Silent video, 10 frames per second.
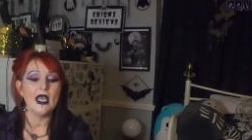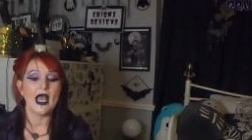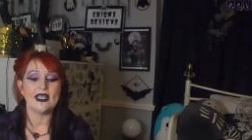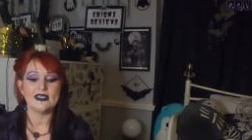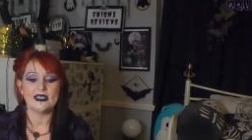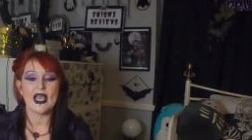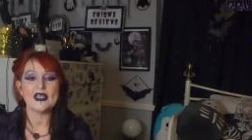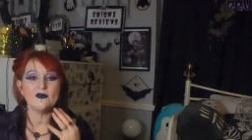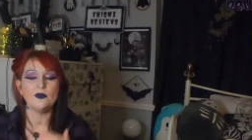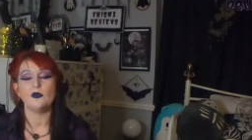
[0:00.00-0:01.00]
I'd
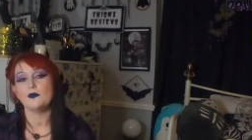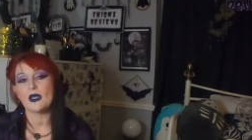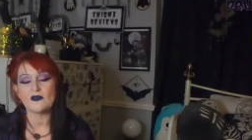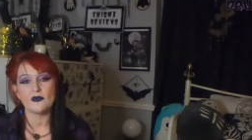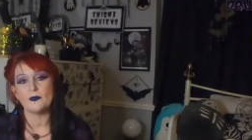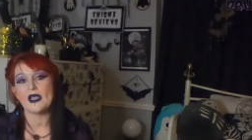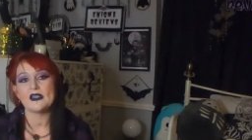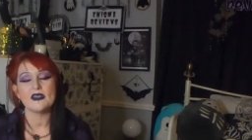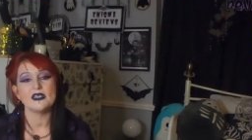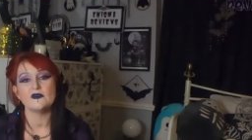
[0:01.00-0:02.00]
kind of pulled back from
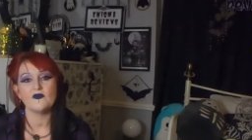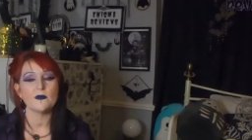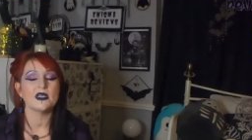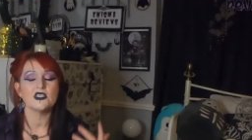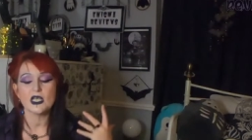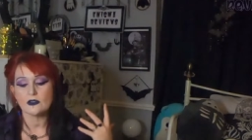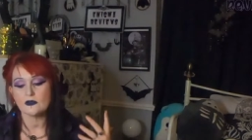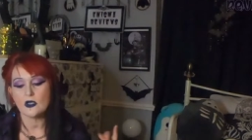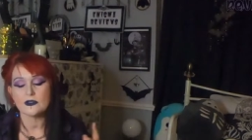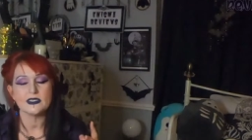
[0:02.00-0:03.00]
buying things for my
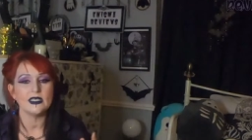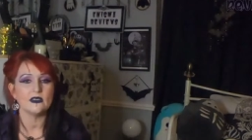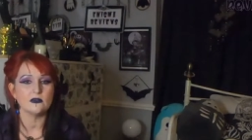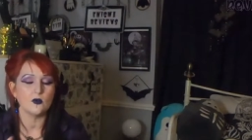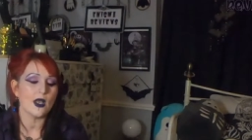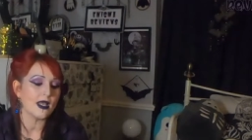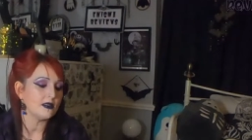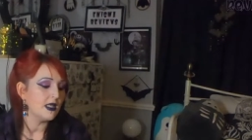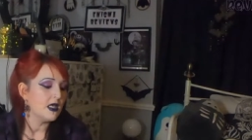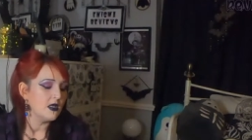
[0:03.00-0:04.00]
channel content as
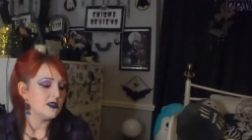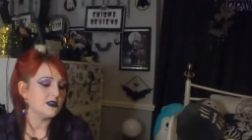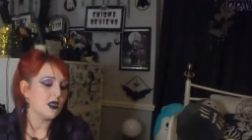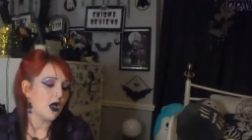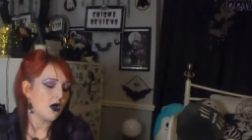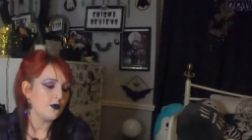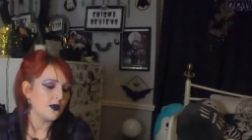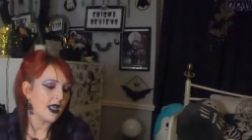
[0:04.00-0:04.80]
well. So